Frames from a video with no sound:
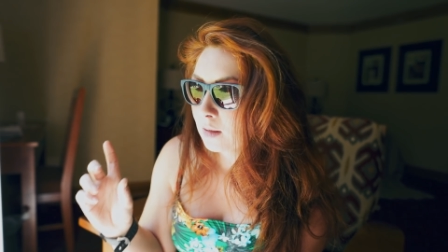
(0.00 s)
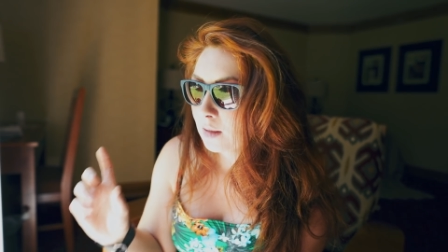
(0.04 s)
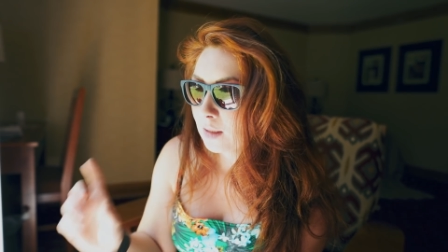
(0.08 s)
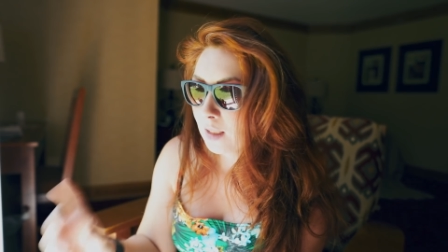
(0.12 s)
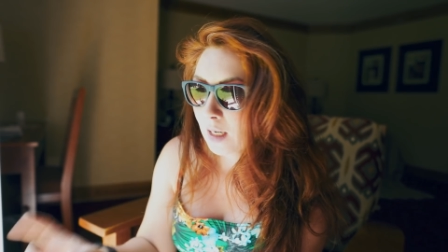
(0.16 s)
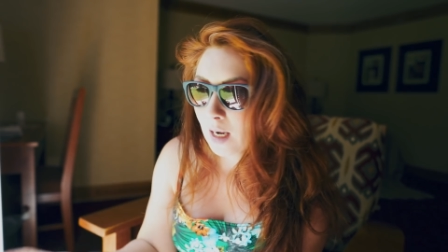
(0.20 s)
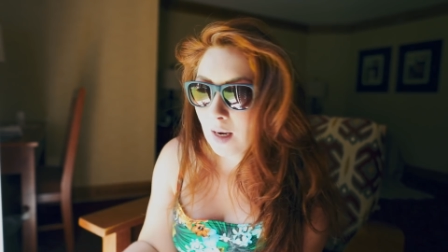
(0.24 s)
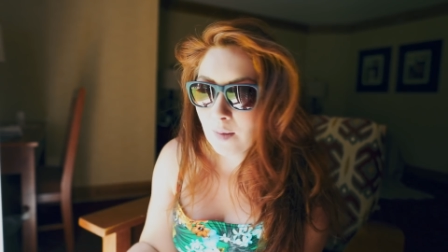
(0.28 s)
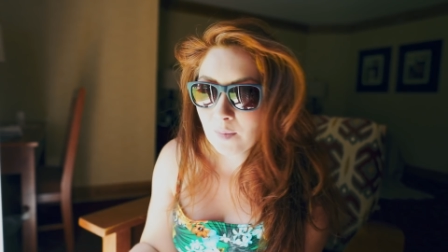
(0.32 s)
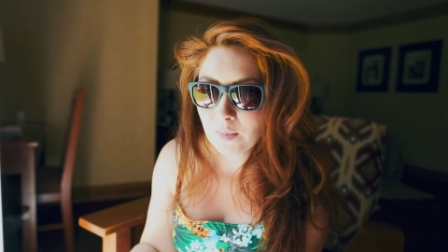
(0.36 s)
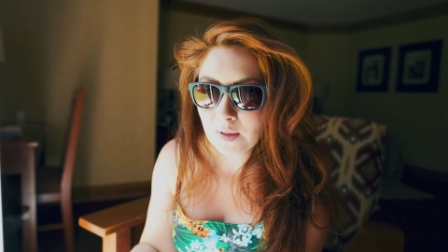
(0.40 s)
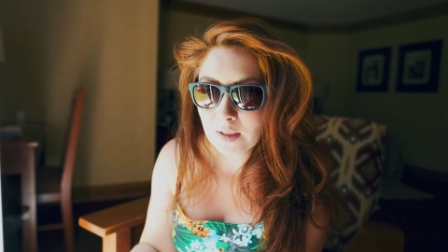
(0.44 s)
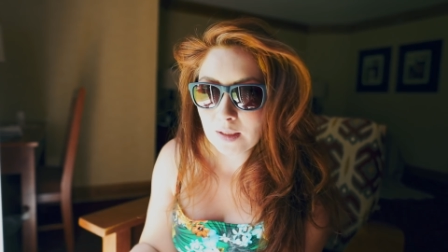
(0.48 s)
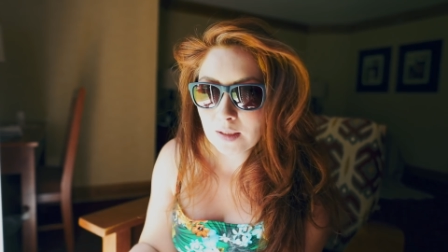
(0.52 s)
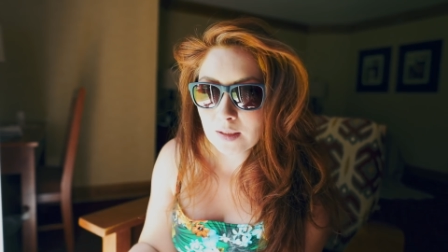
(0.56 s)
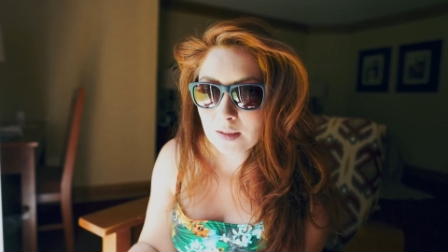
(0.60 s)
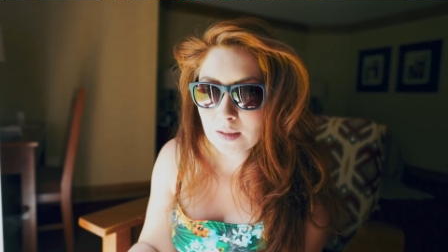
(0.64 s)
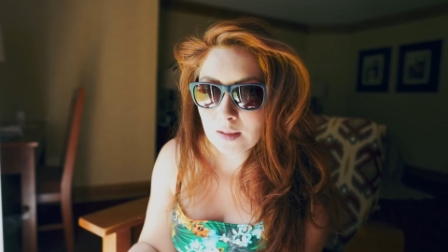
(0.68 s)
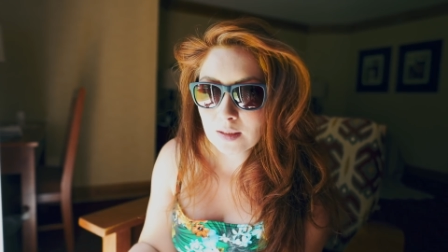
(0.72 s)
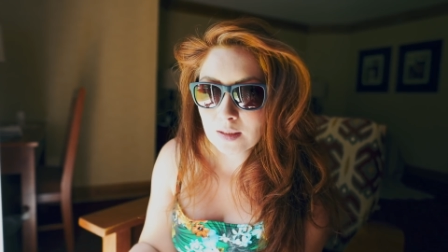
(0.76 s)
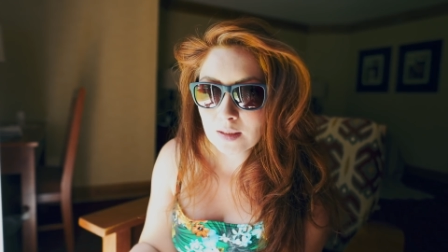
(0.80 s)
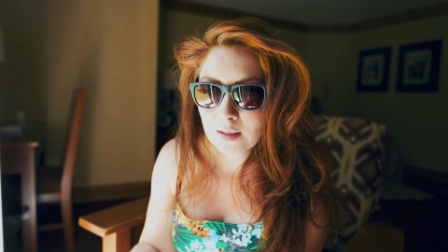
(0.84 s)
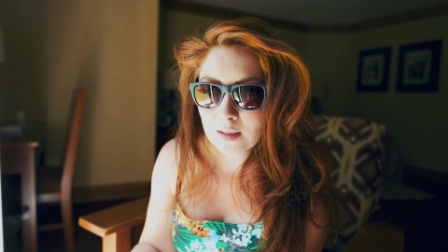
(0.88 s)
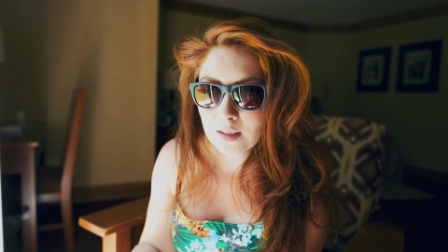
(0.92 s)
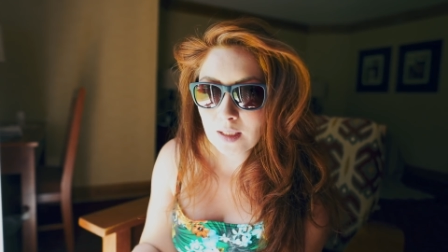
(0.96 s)

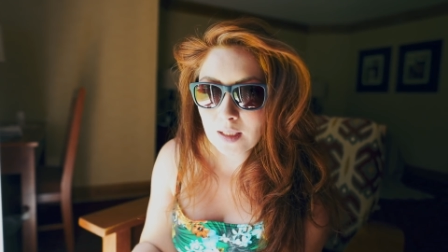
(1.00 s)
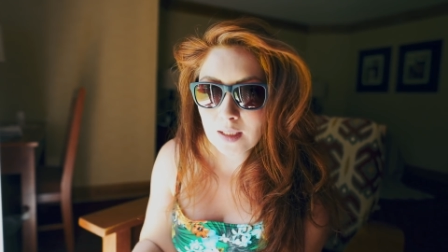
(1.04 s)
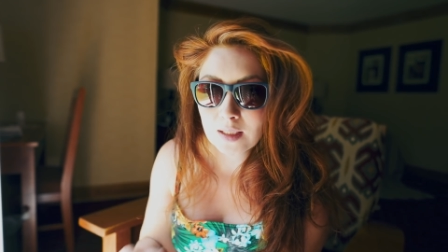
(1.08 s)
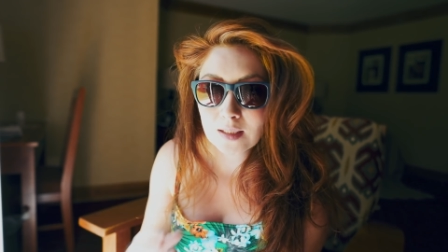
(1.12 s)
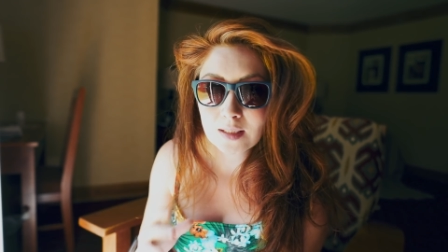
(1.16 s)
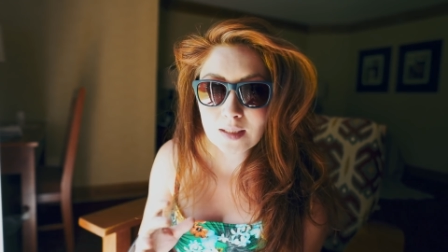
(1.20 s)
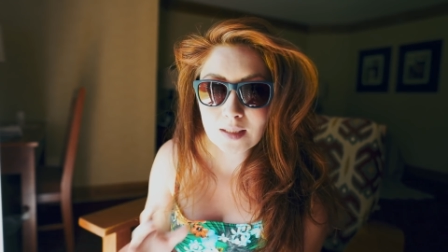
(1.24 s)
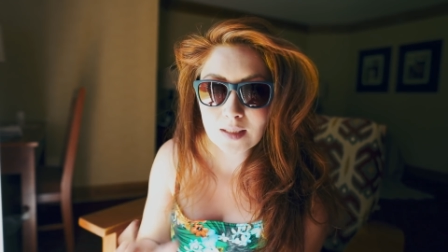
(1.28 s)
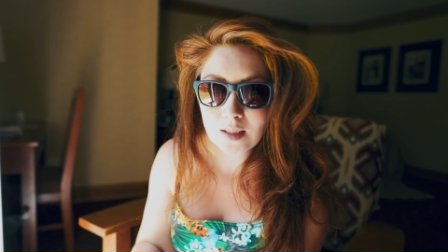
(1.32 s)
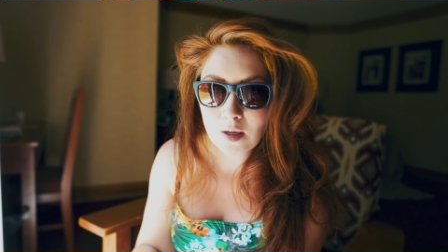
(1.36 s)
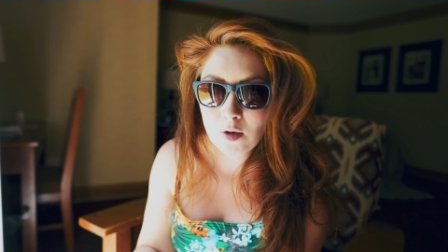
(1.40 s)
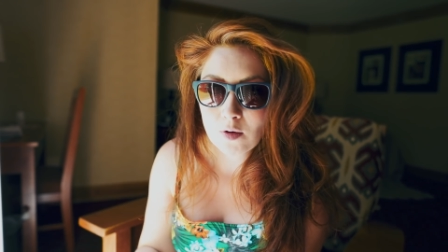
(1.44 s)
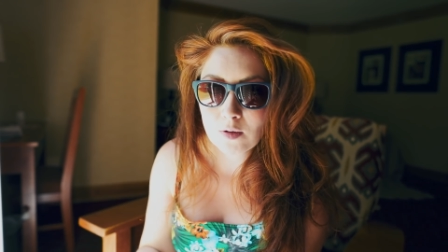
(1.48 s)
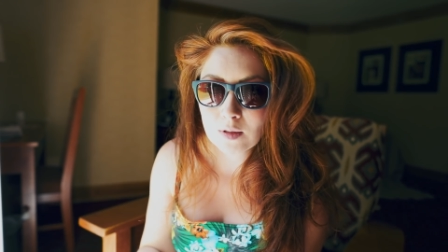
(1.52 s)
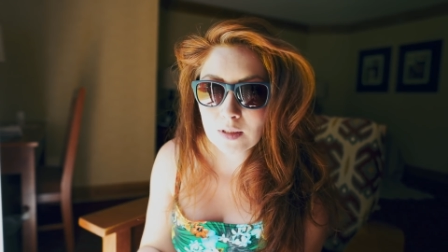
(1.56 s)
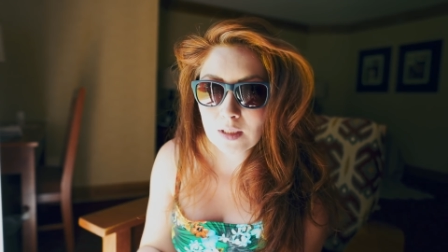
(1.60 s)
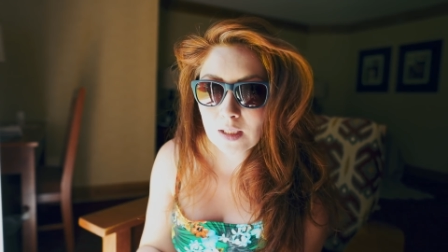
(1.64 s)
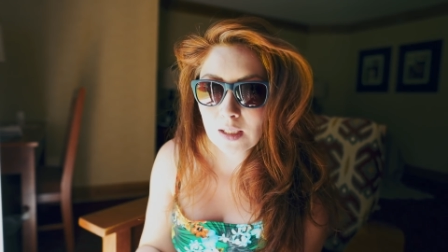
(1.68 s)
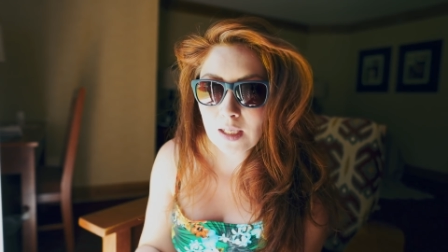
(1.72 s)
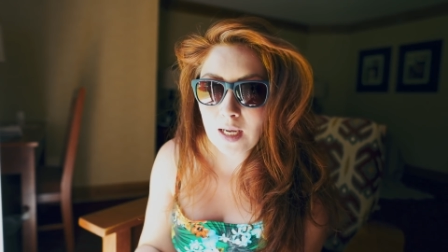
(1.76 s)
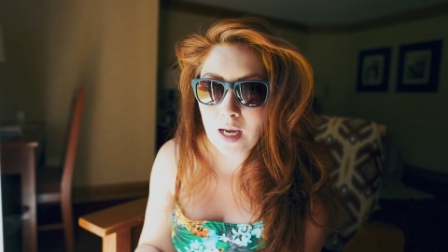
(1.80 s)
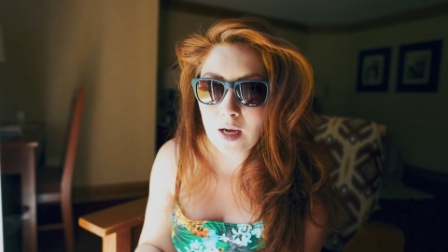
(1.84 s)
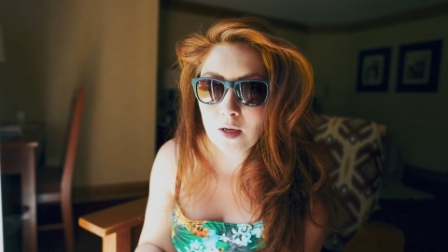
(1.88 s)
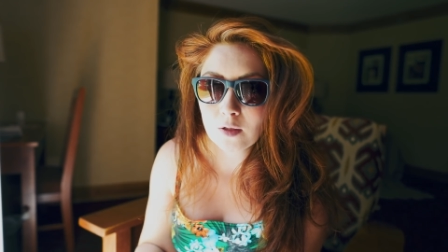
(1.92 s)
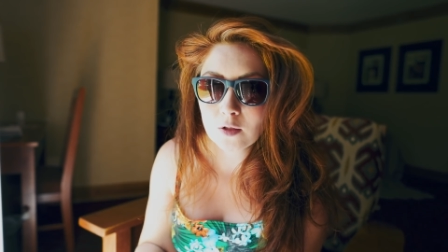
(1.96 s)
tablets and said it sounds
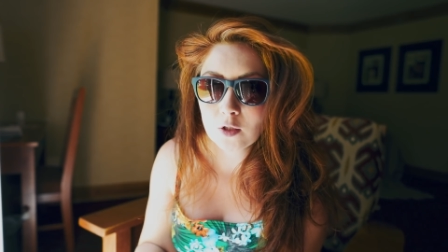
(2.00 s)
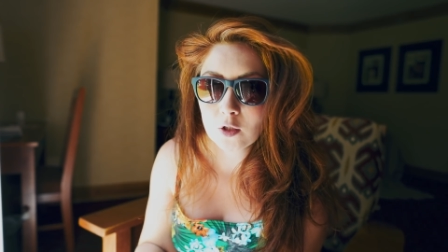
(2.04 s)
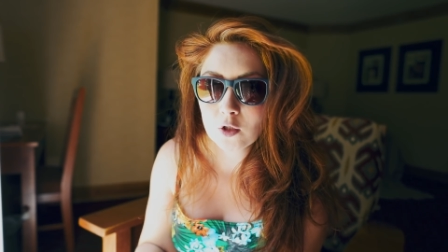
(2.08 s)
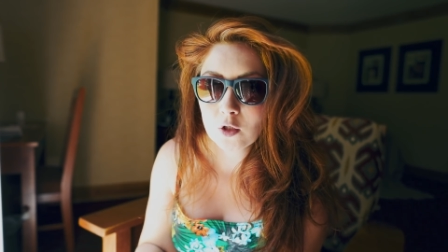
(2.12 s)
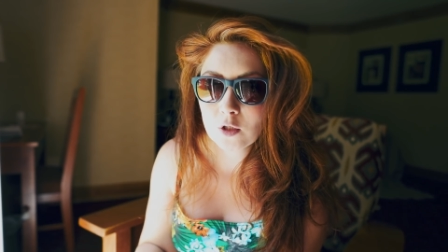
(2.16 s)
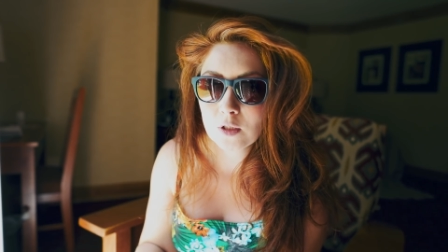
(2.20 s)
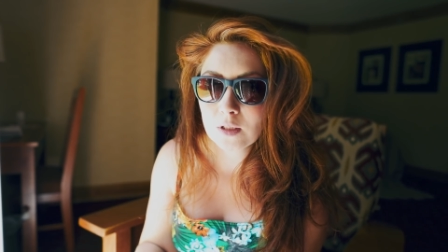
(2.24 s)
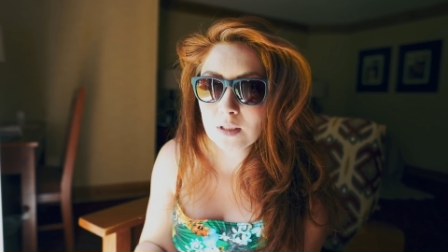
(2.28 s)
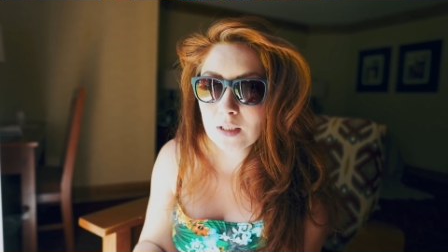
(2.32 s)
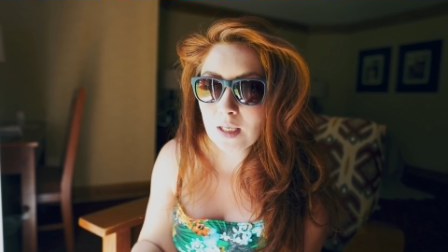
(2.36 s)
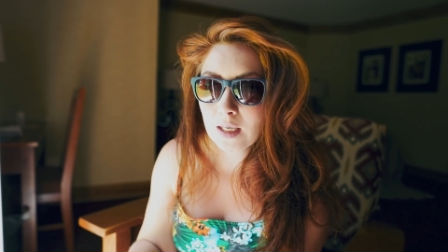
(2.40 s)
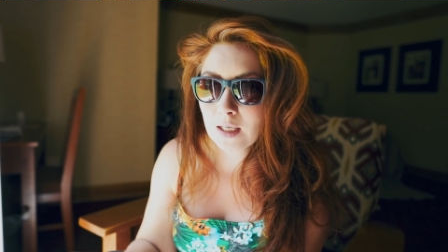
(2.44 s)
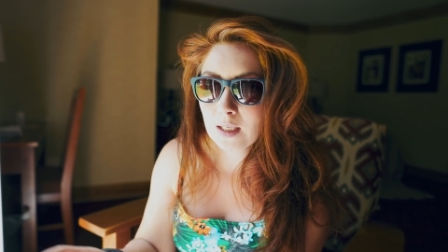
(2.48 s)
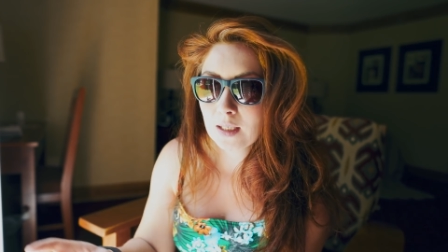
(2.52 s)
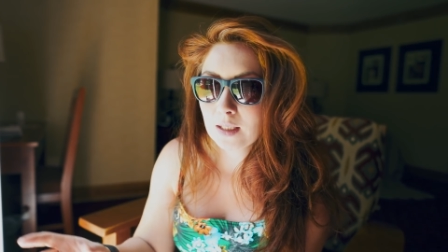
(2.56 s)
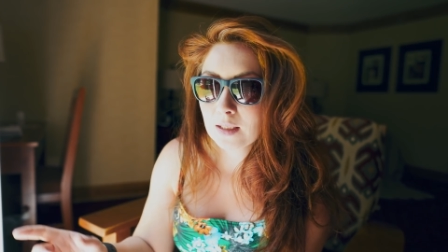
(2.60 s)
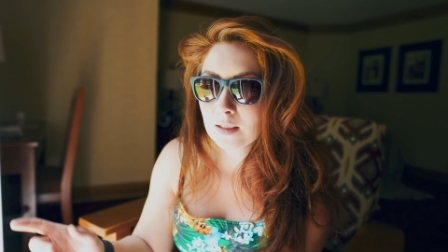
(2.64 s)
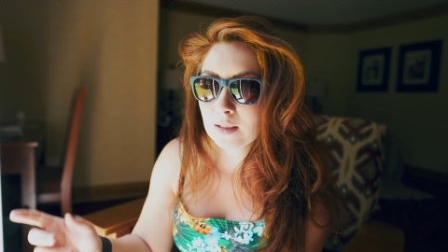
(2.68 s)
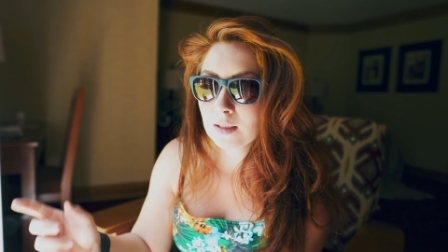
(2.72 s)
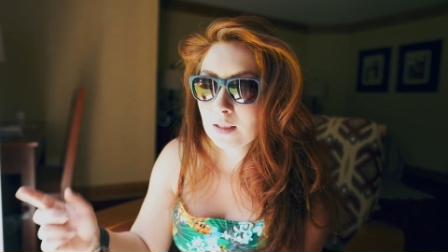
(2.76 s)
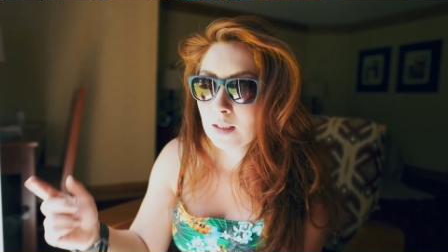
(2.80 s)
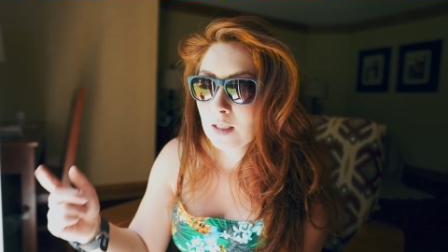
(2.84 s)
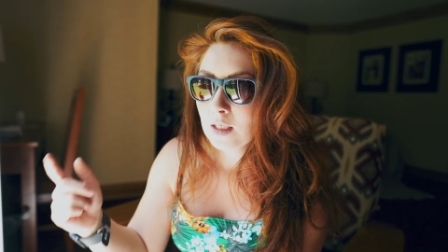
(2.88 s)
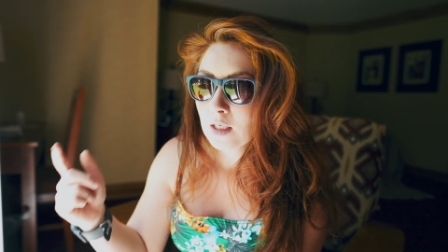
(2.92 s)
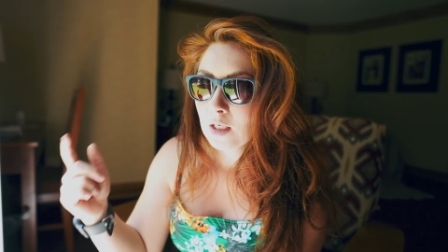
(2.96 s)
like altitude
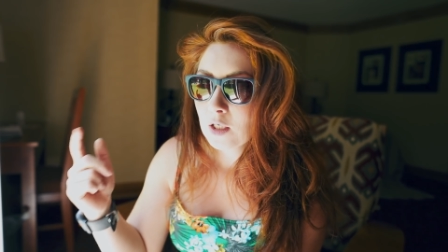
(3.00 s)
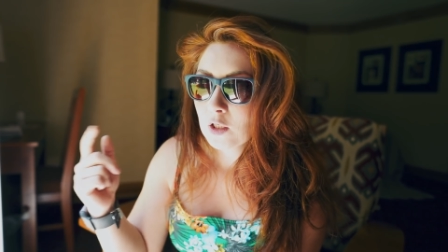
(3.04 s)
sickness.